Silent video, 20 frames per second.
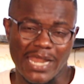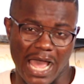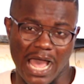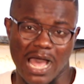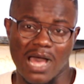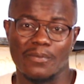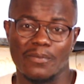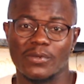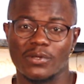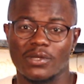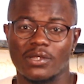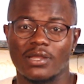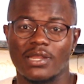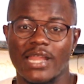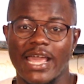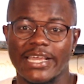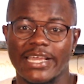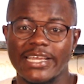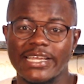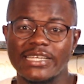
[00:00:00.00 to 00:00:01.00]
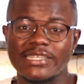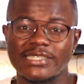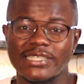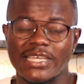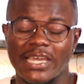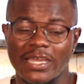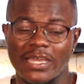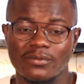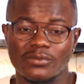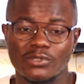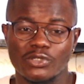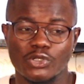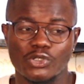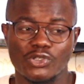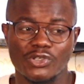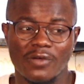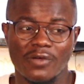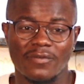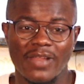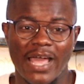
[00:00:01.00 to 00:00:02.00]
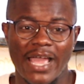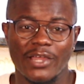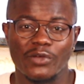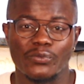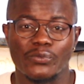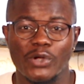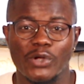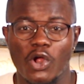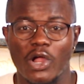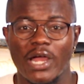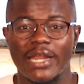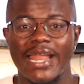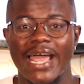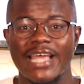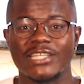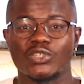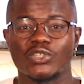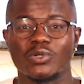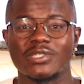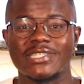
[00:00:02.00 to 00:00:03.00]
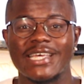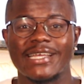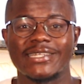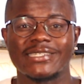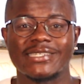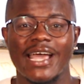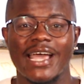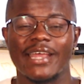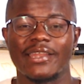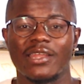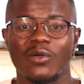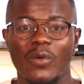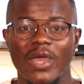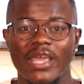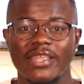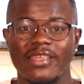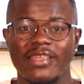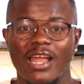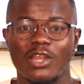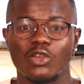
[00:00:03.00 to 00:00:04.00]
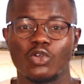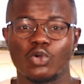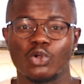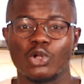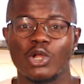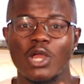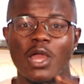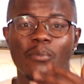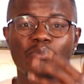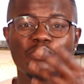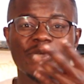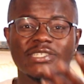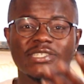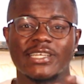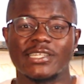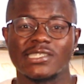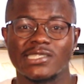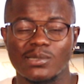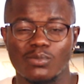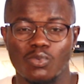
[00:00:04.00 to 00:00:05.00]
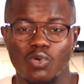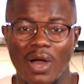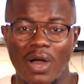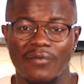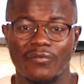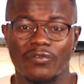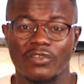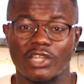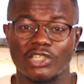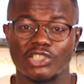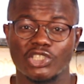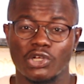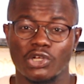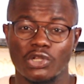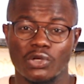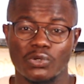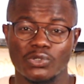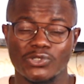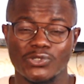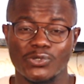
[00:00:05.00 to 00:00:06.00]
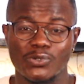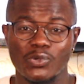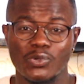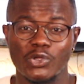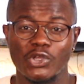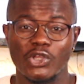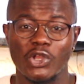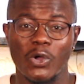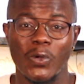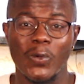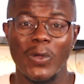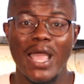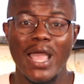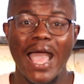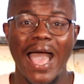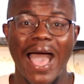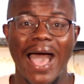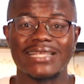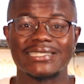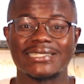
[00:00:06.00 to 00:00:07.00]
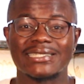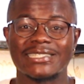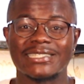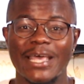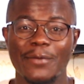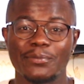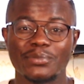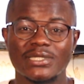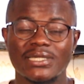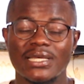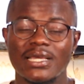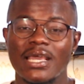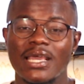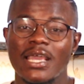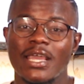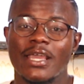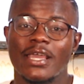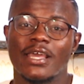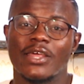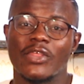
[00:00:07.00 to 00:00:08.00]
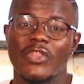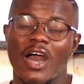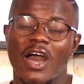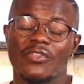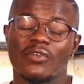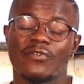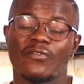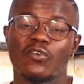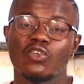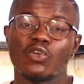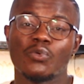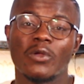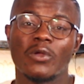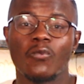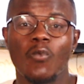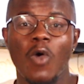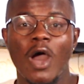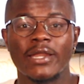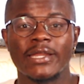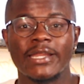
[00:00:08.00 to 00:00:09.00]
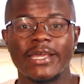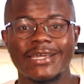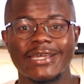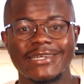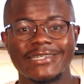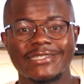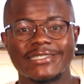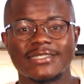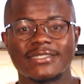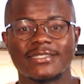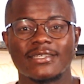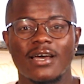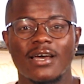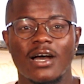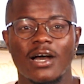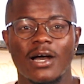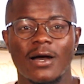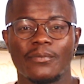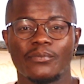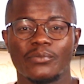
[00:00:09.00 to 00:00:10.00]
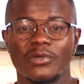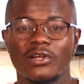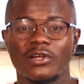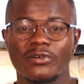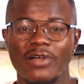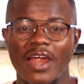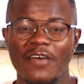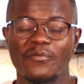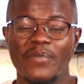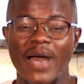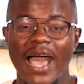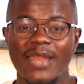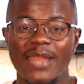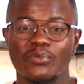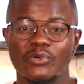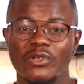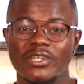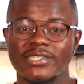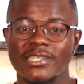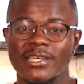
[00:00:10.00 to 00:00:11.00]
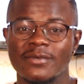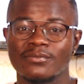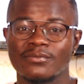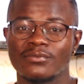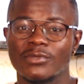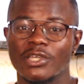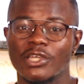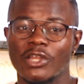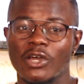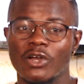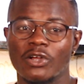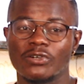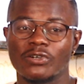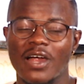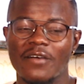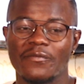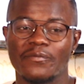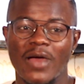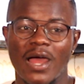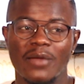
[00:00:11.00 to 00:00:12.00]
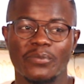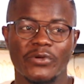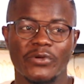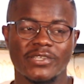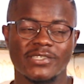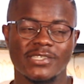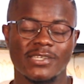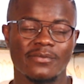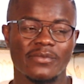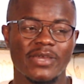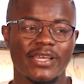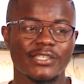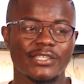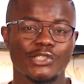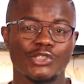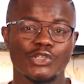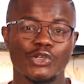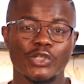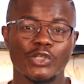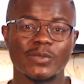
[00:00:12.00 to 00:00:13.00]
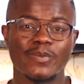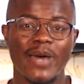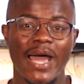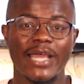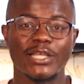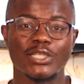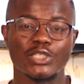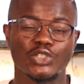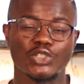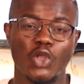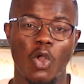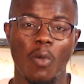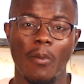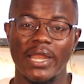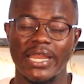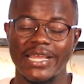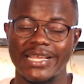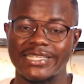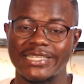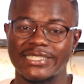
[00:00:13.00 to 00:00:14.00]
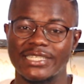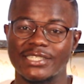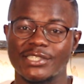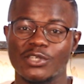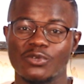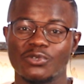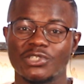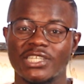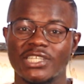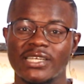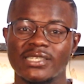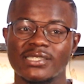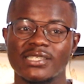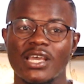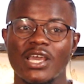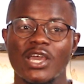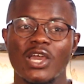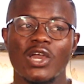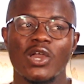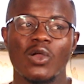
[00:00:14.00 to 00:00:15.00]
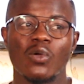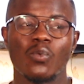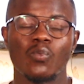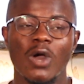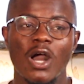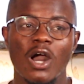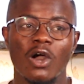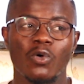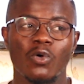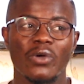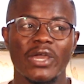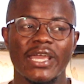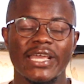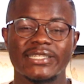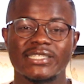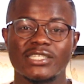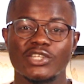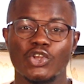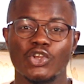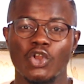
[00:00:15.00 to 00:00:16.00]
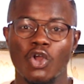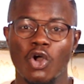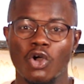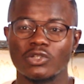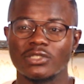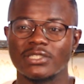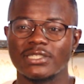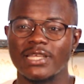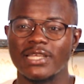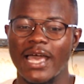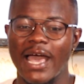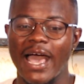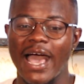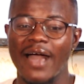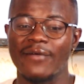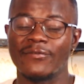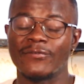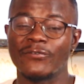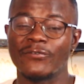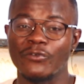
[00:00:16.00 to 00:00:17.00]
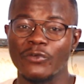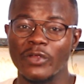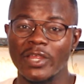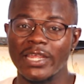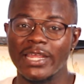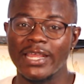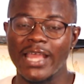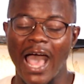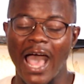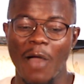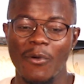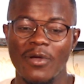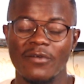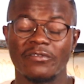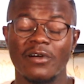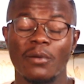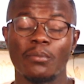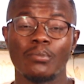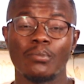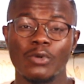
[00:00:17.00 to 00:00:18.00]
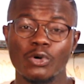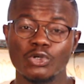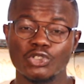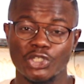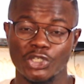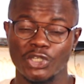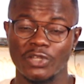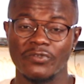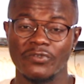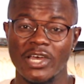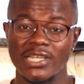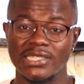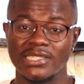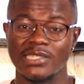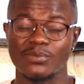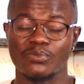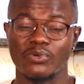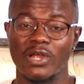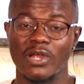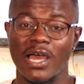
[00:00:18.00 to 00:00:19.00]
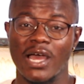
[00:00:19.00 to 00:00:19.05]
app like Inkscape to sort of like reorganize your data in a way that look presentable and for the journals to accept. Now the following one is GraphPad Prism. GraphPad Prism is used by so many institutions. Well, it's not free. However, most universities